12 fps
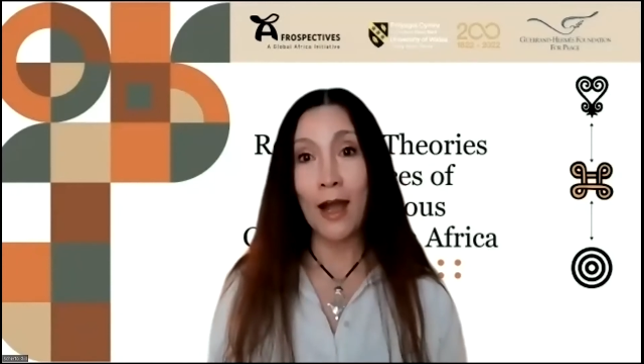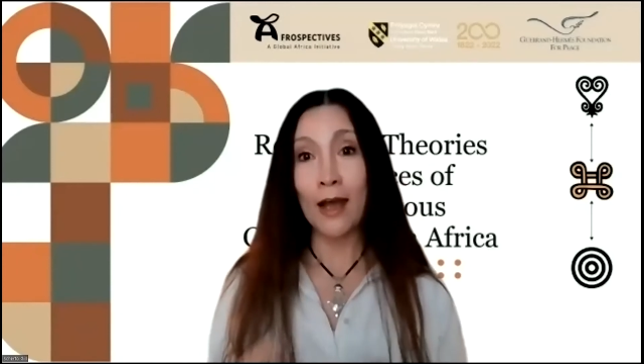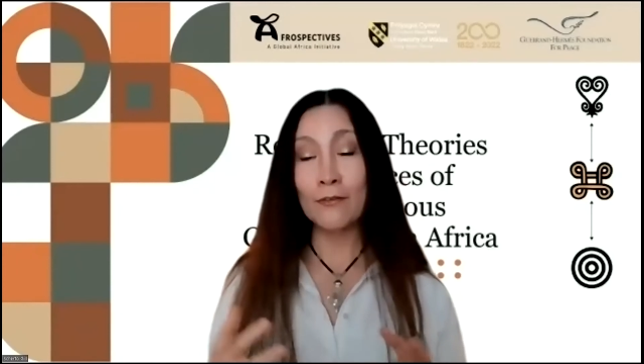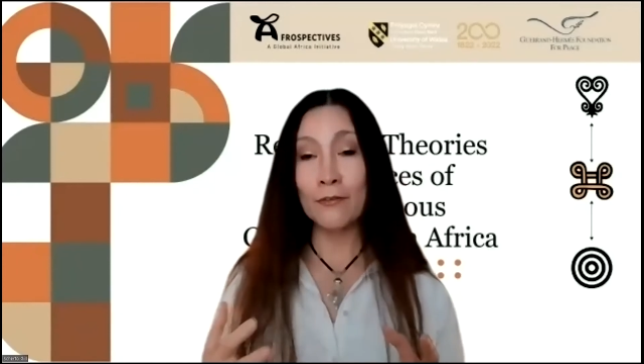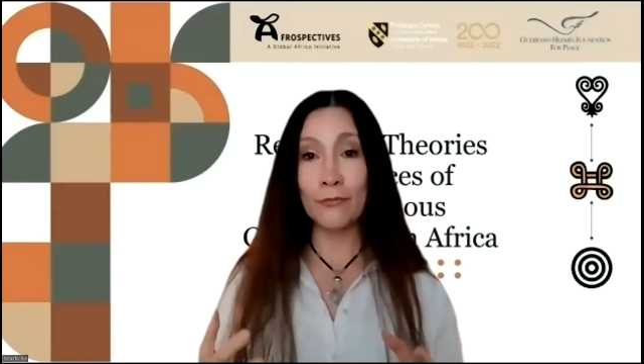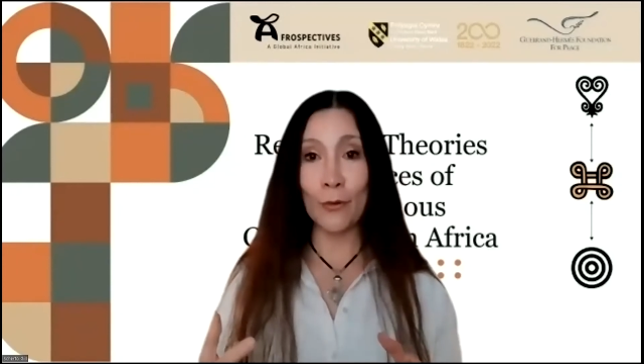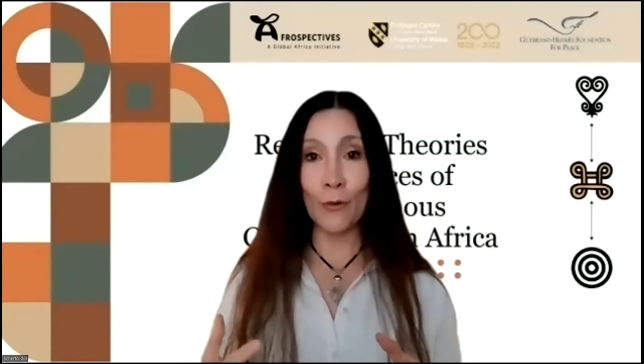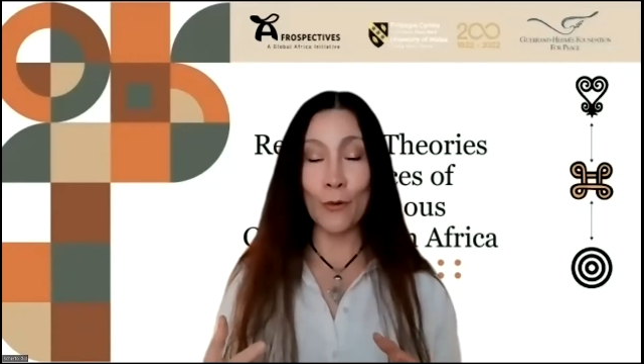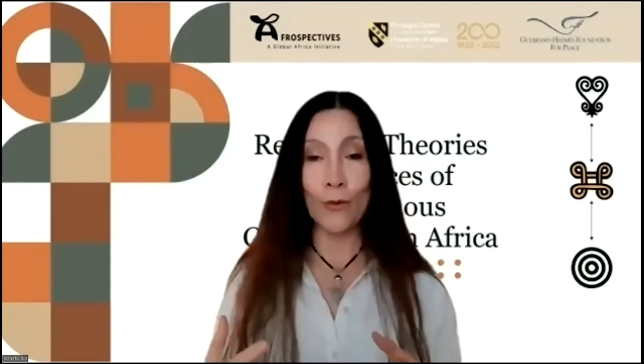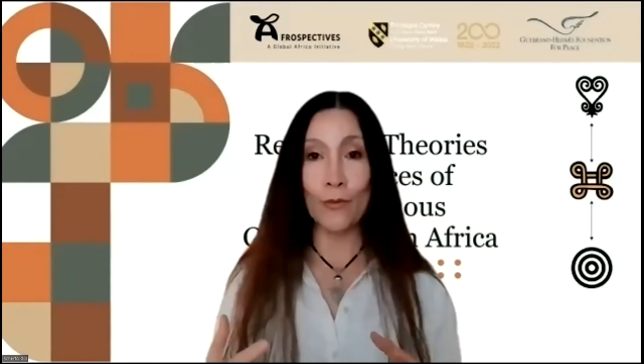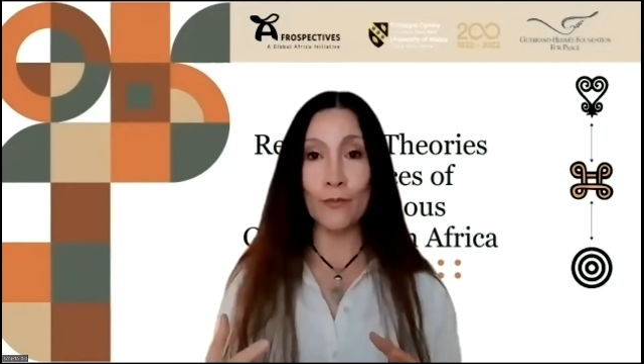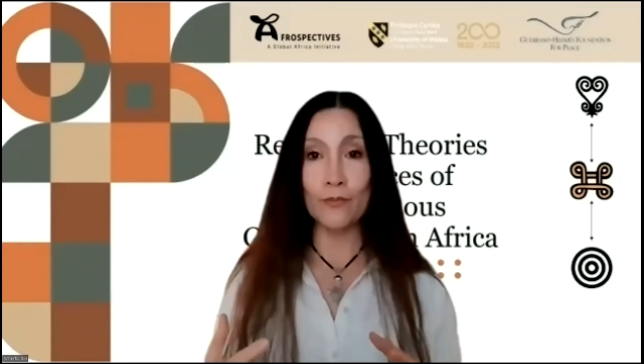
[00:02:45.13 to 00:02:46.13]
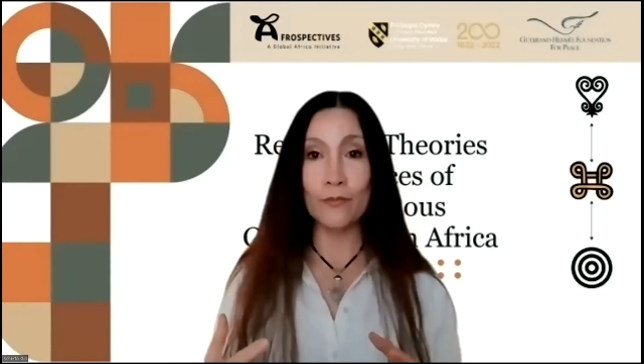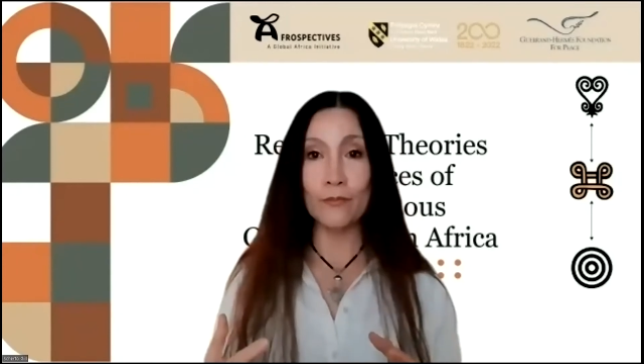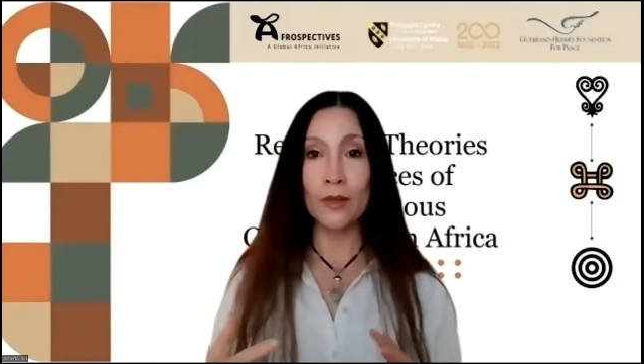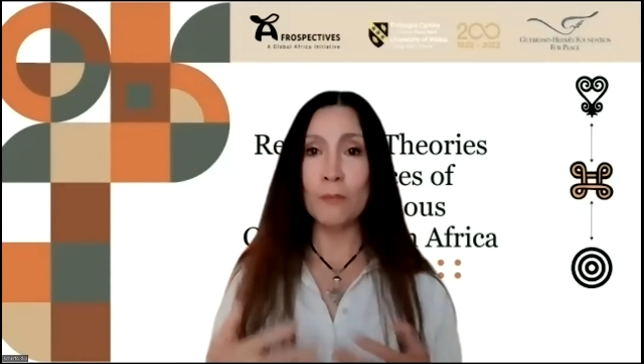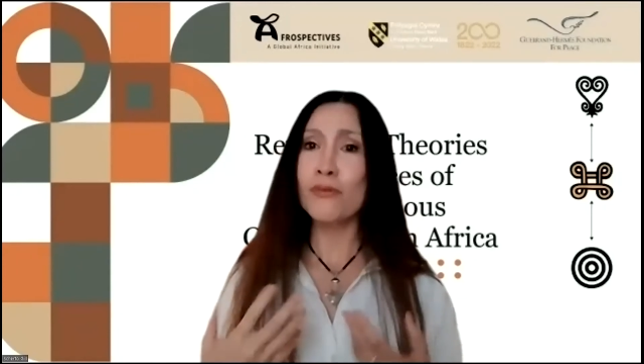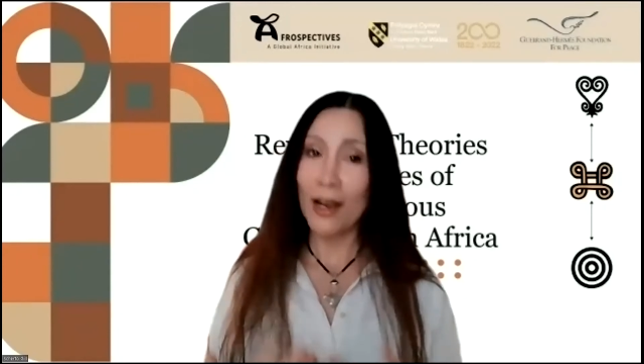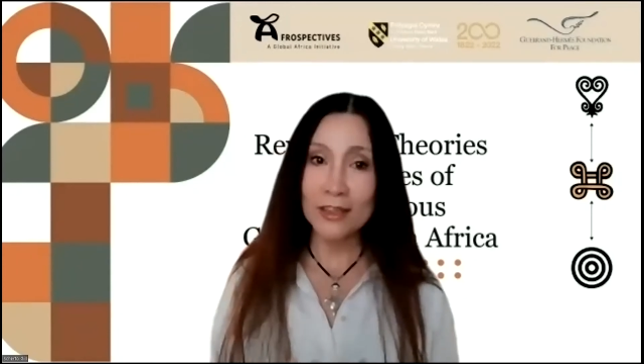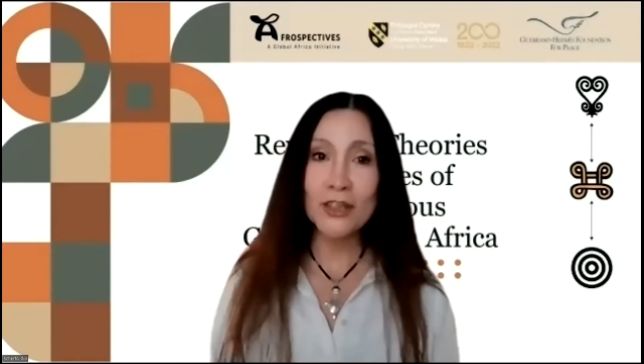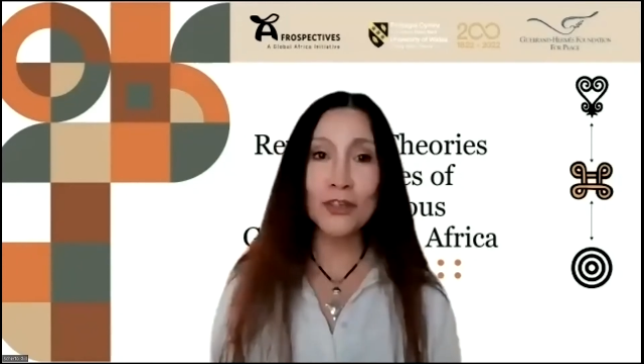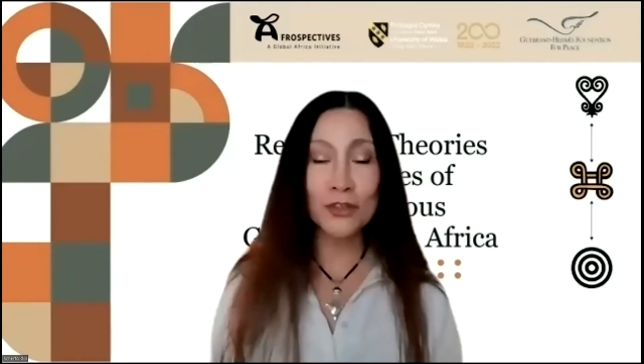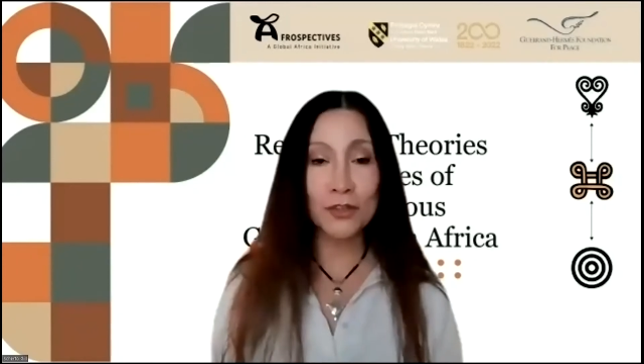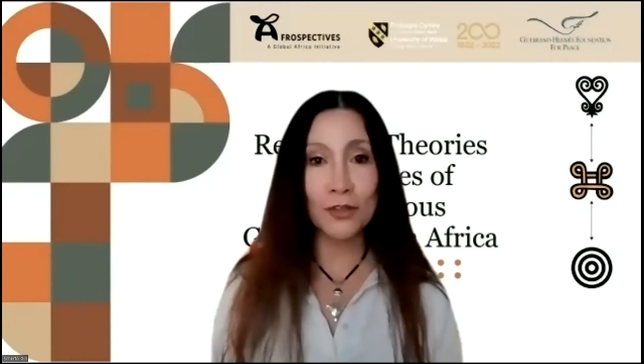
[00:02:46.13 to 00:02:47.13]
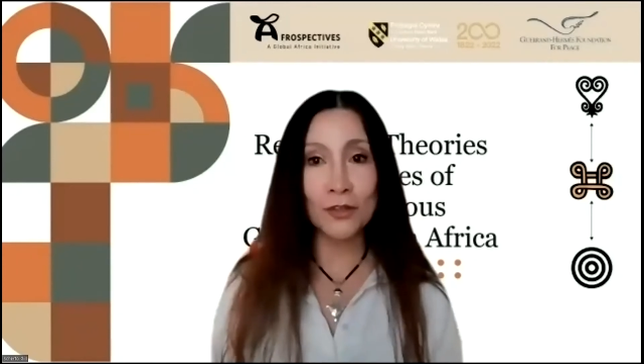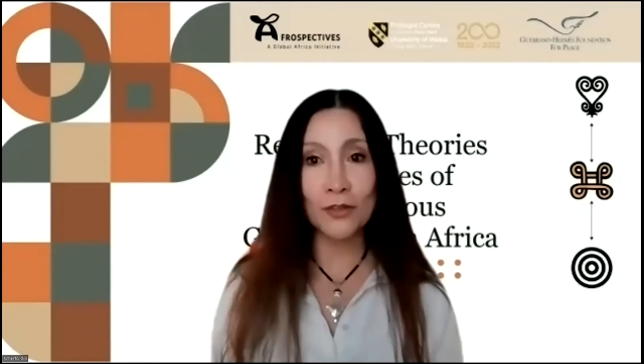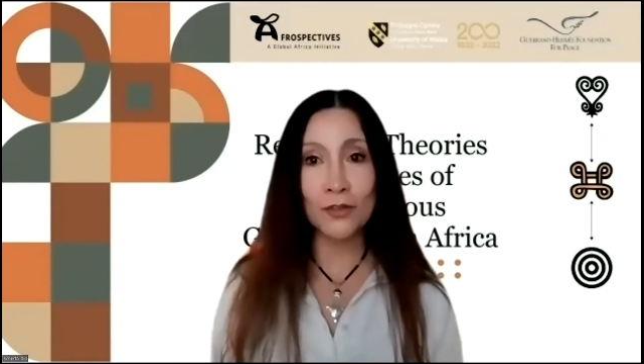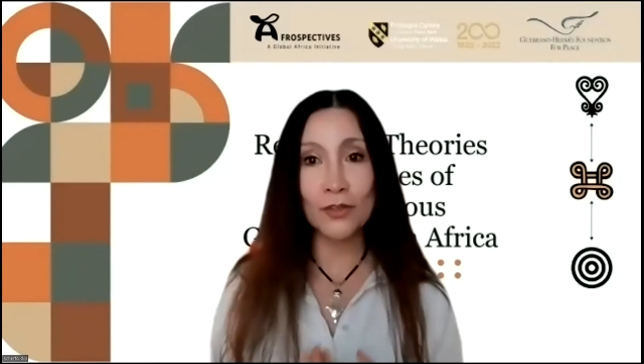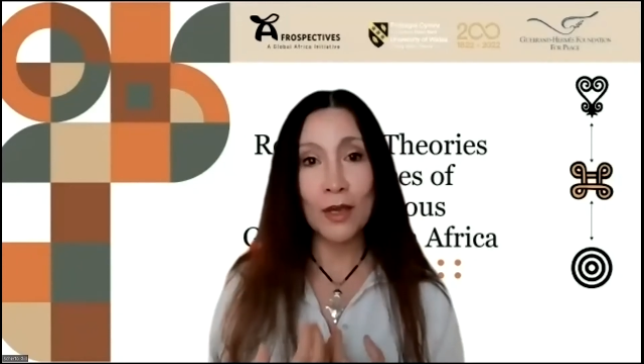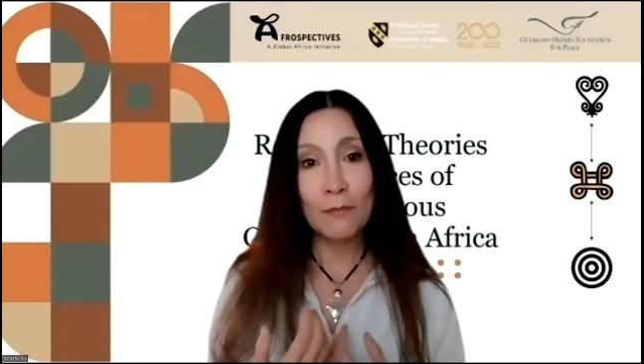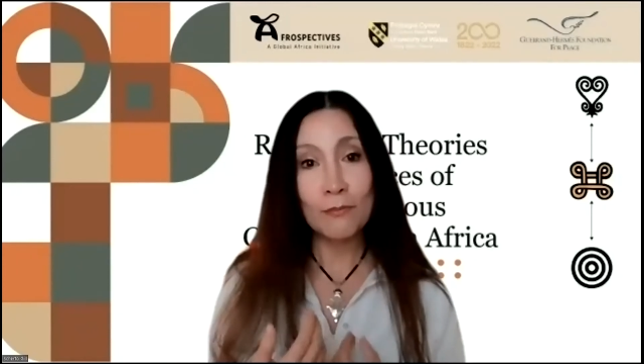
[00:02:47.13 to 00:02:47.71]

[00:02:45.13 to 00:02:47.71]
and for practitioners,